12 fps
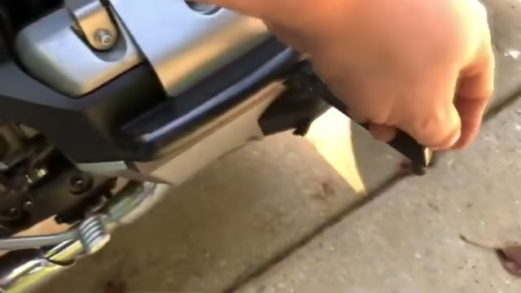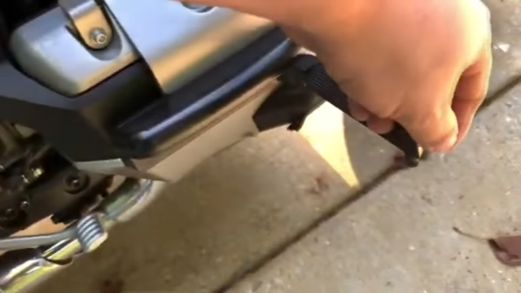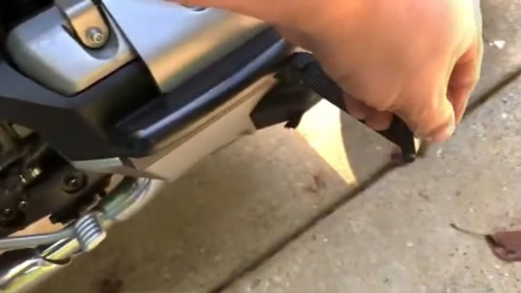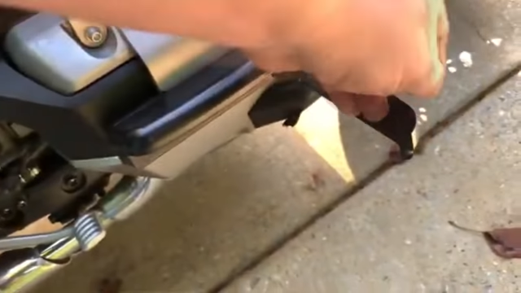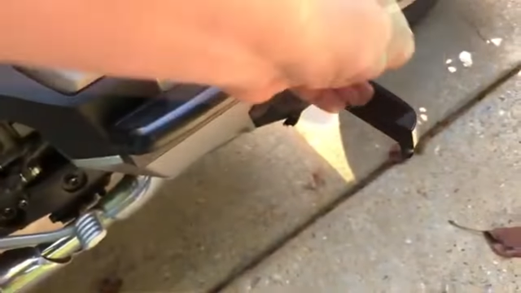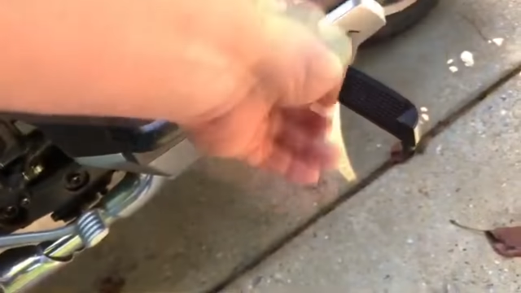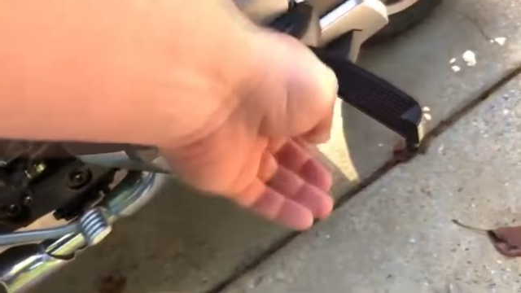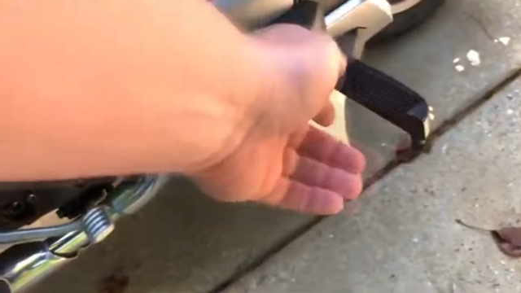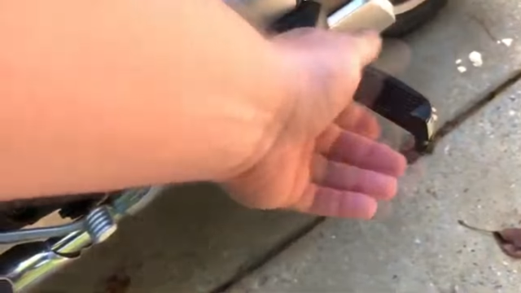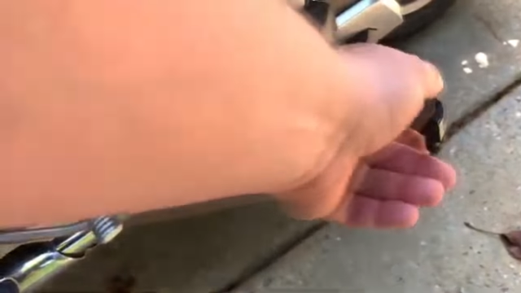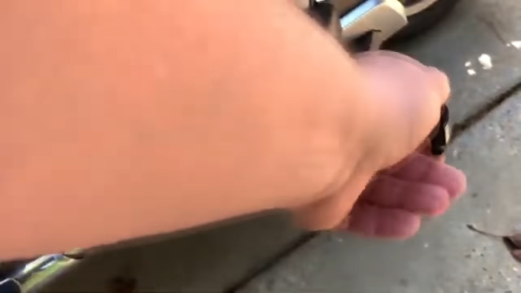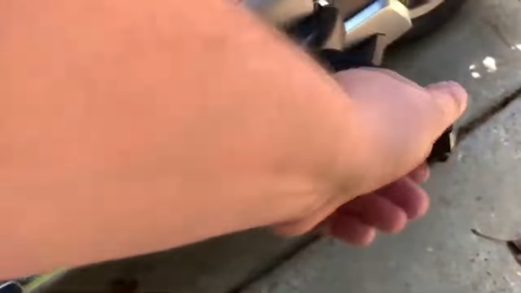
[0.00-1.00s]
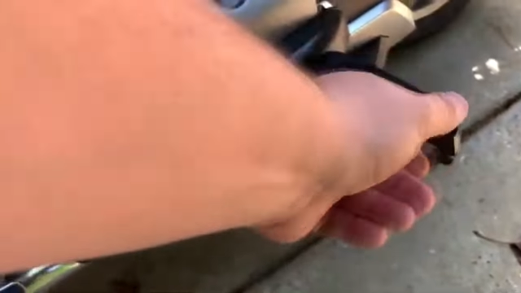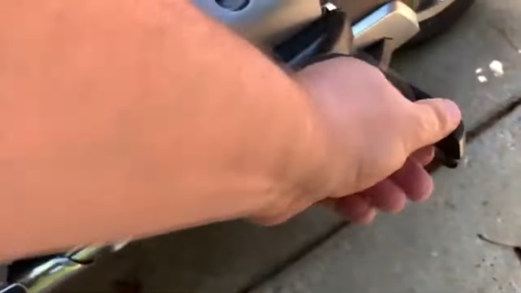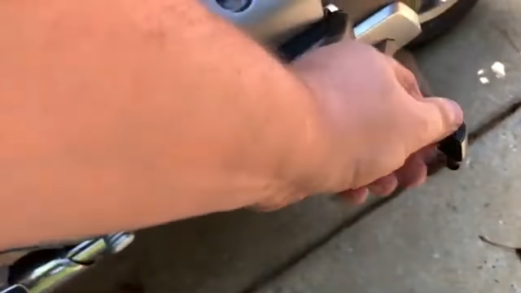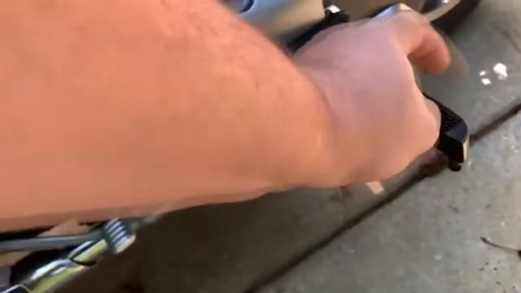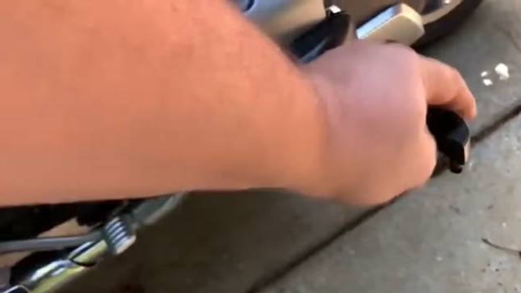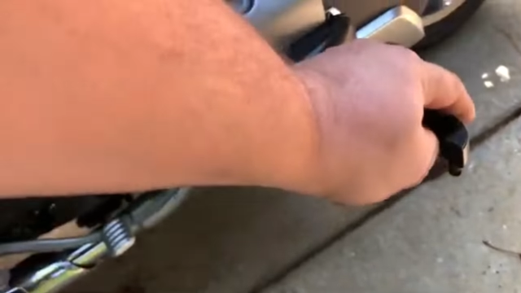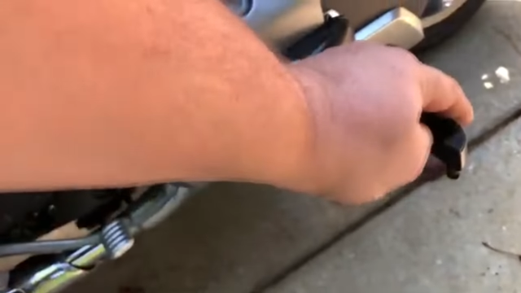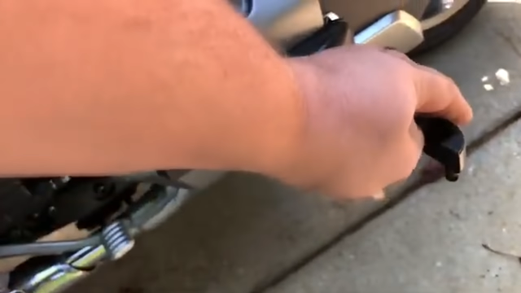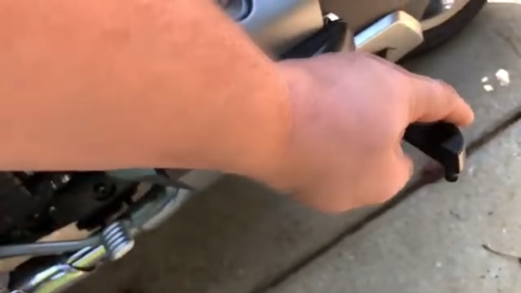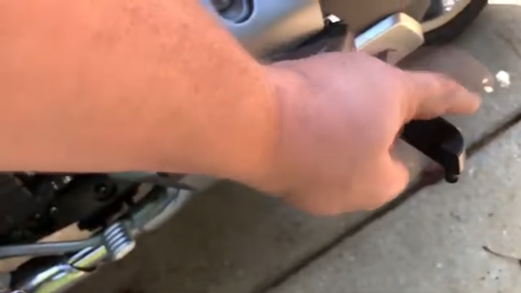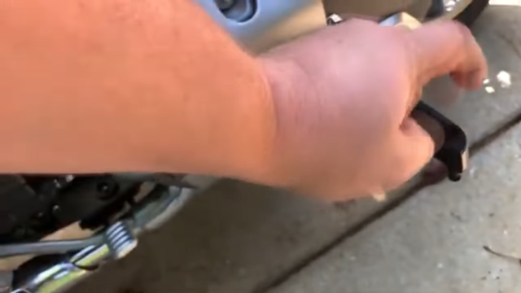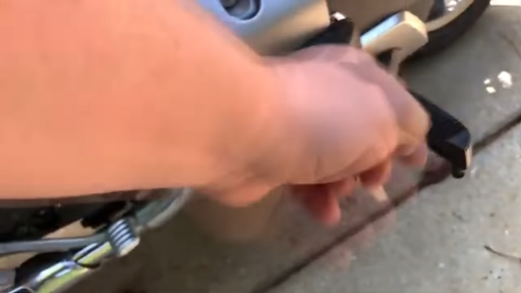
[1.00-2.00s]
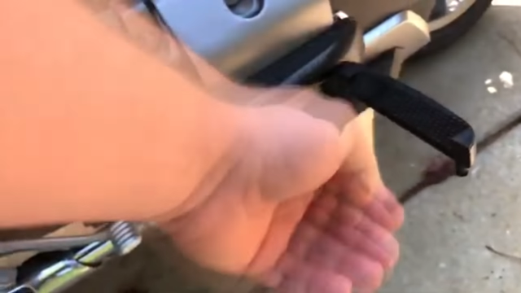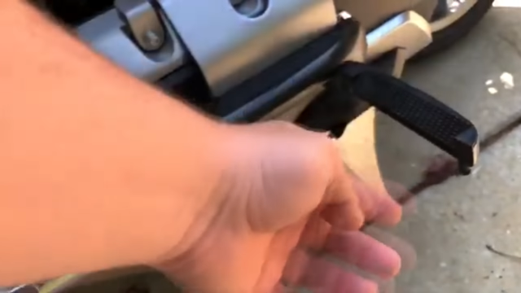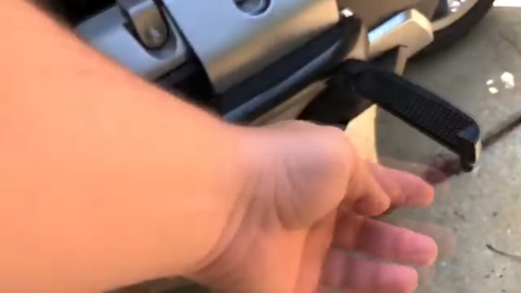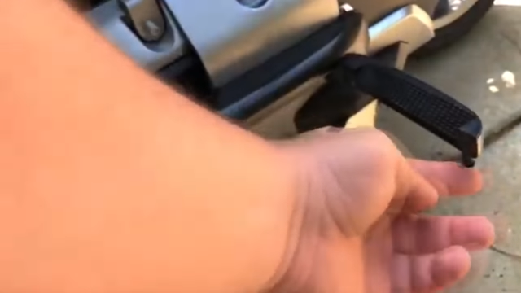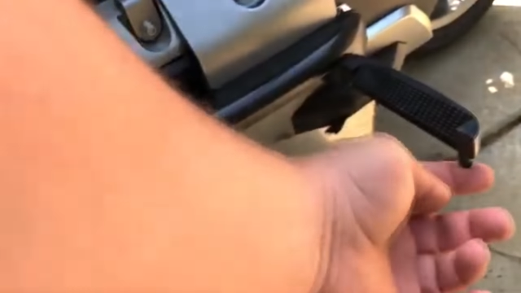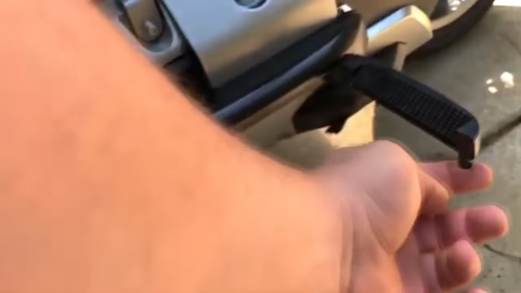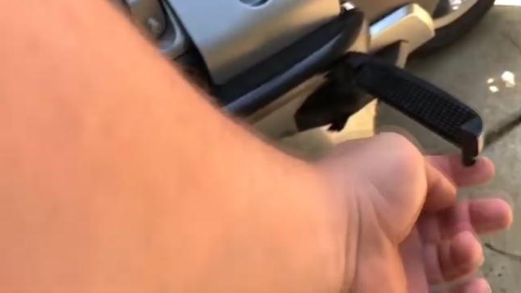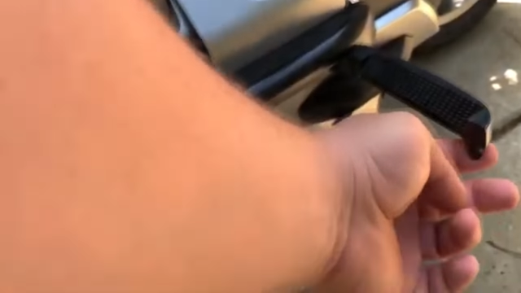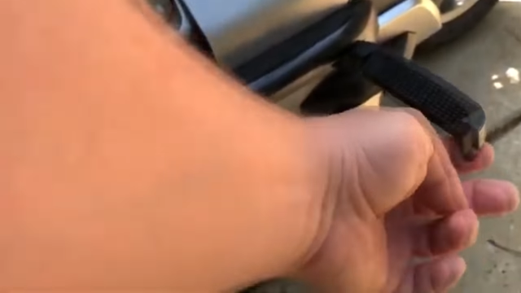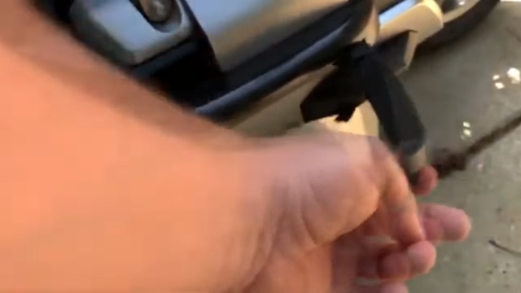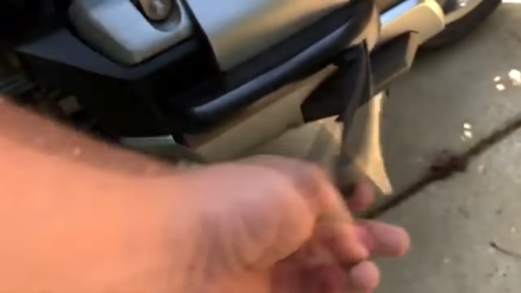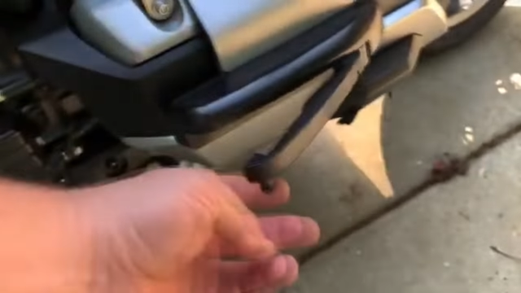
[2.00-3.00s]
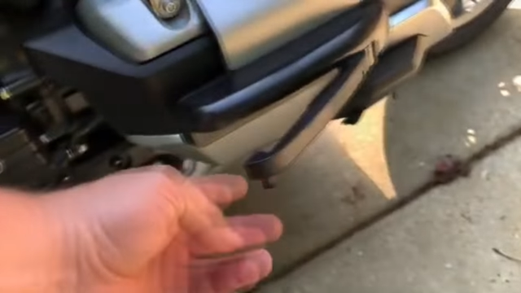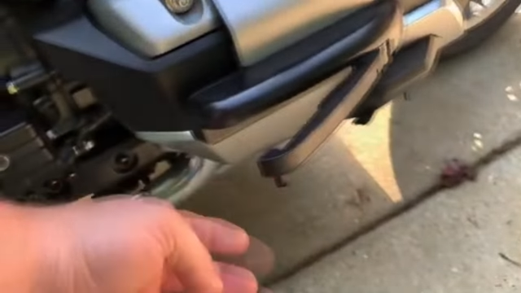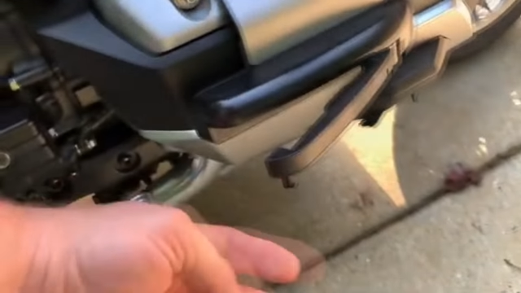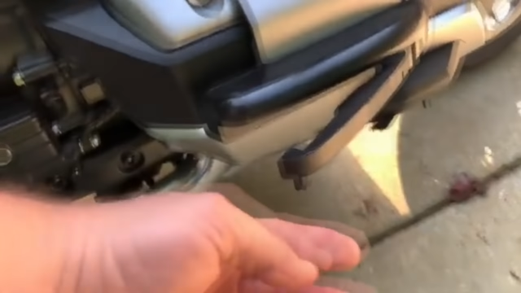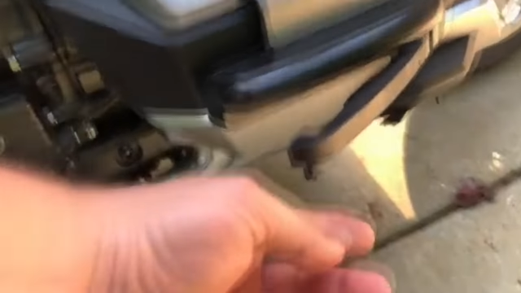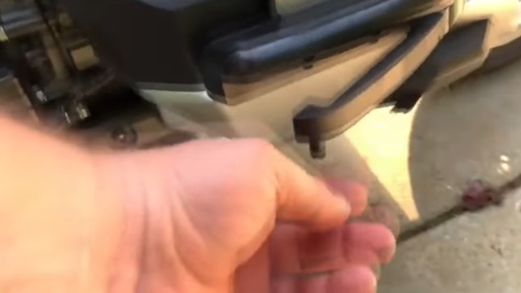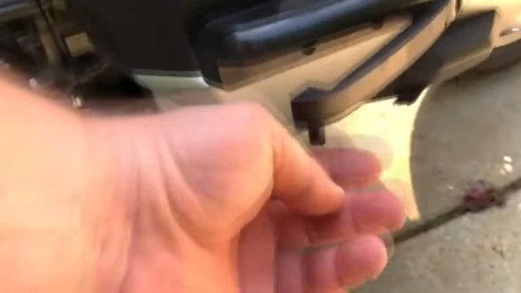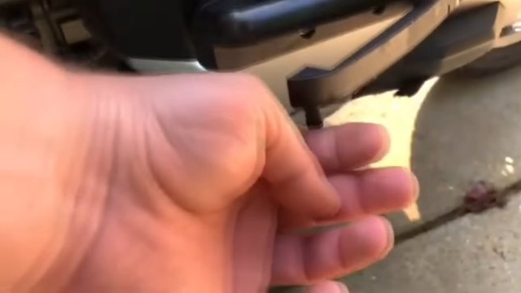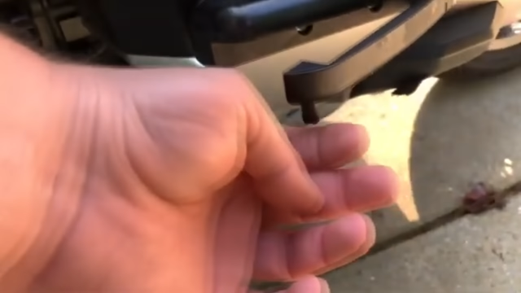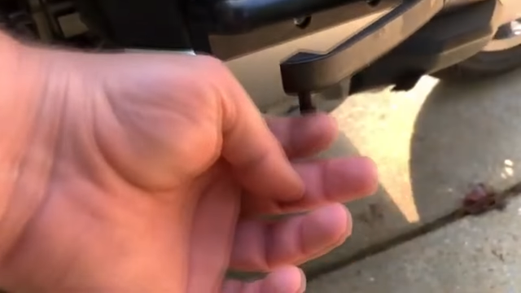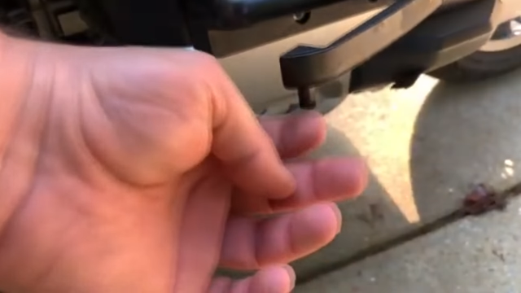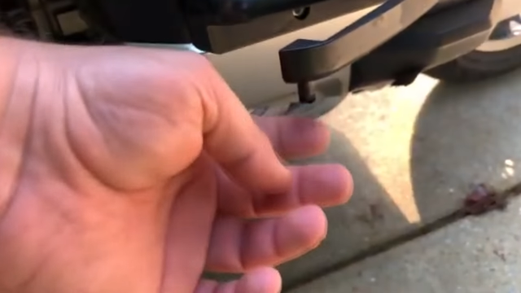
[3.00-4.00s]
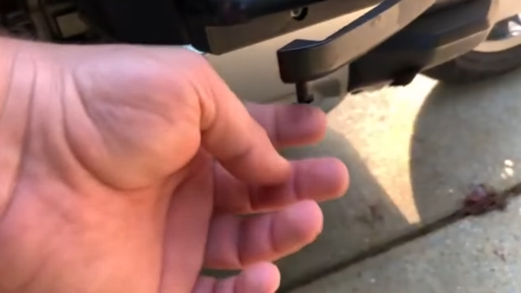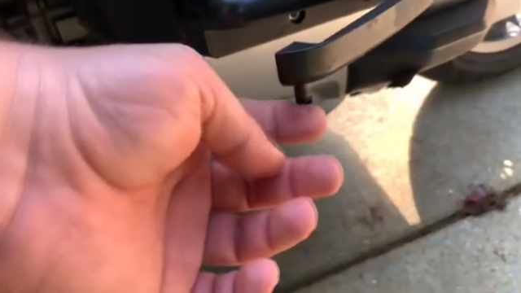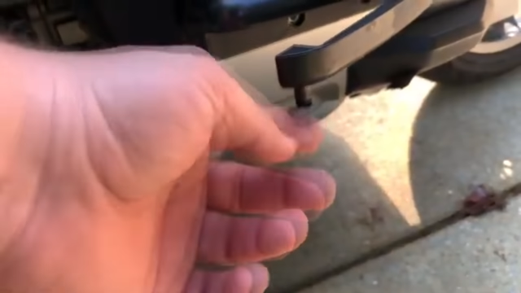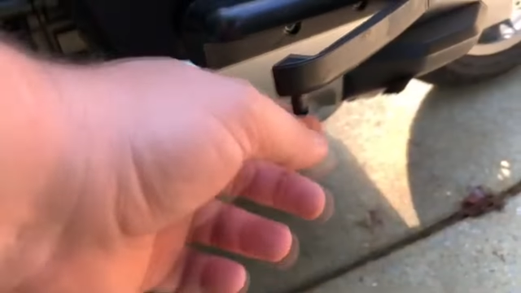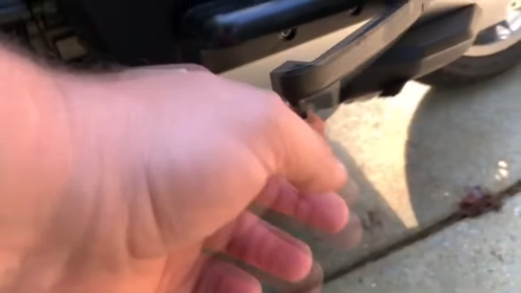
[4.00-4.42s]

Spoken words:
(no speaker visible)